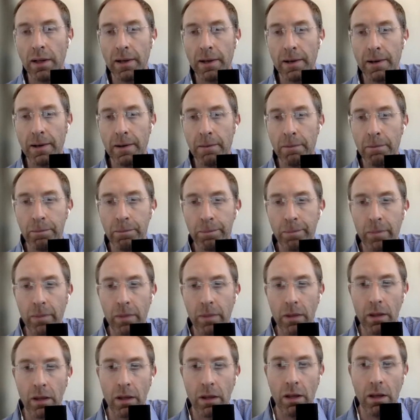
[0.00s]
Um,
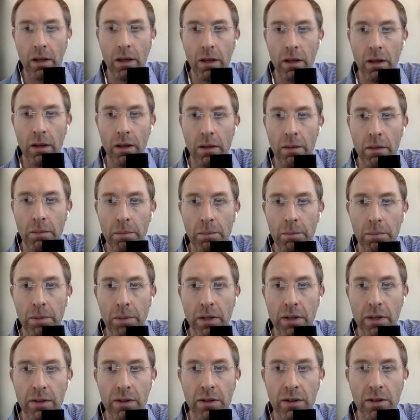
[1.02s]

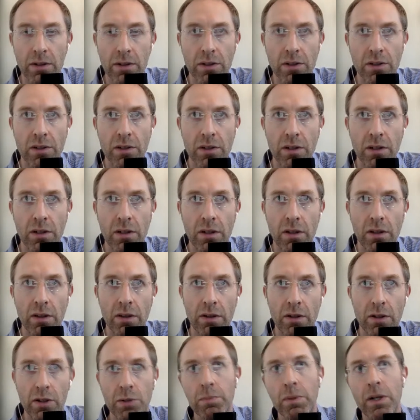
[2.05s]
but there's
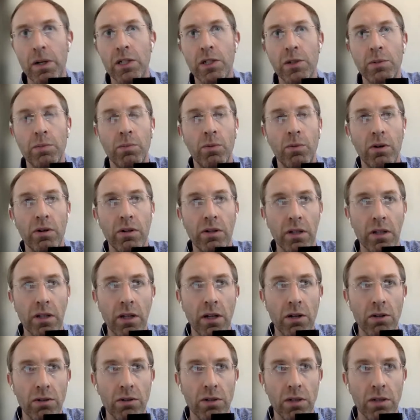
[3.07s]
much more that
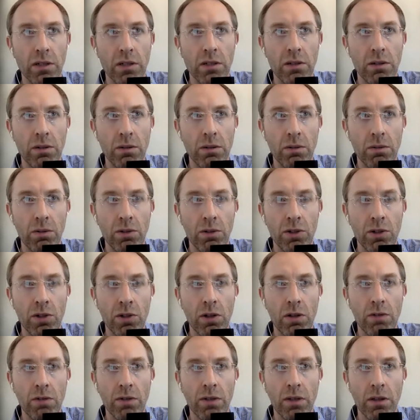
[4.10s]
goes into
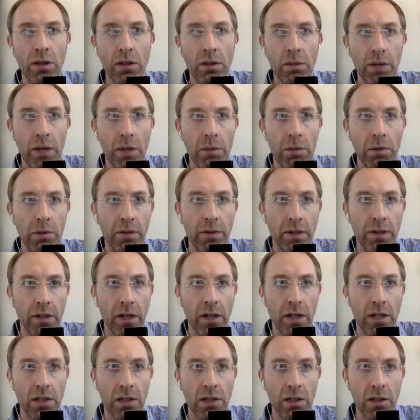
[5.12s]
solving the problem of
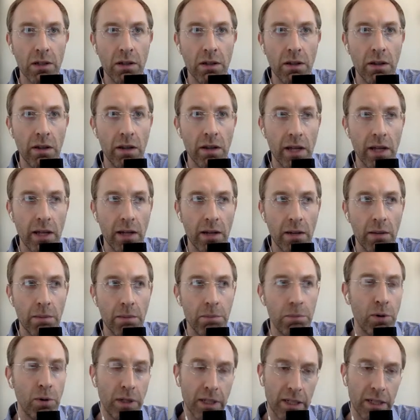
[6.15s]
induction than
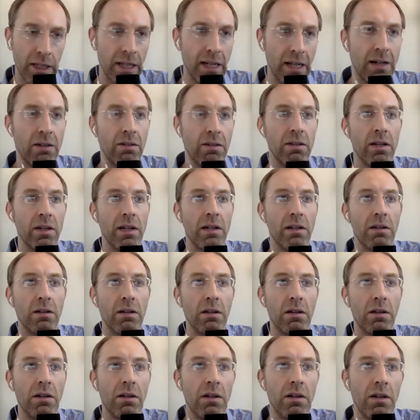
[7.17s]
pointing out that
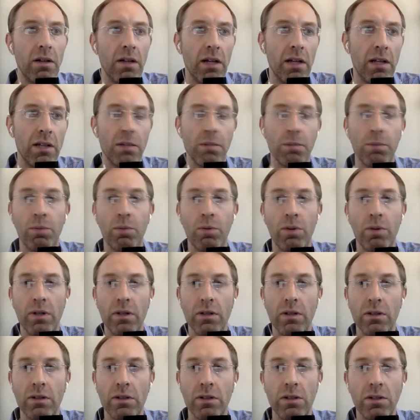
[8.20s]
it's
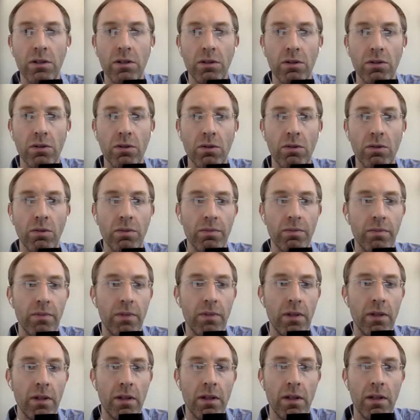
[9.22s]
important to
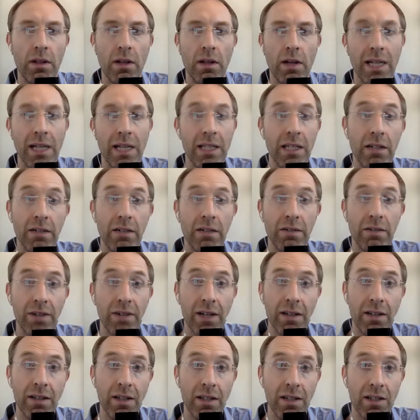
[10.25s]
identify
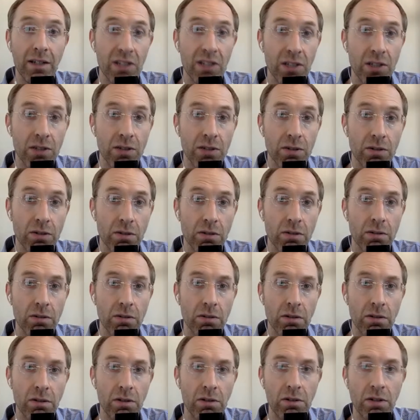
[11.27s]
the essential
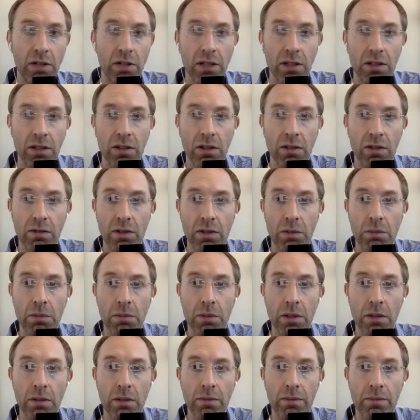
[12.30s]
traits of something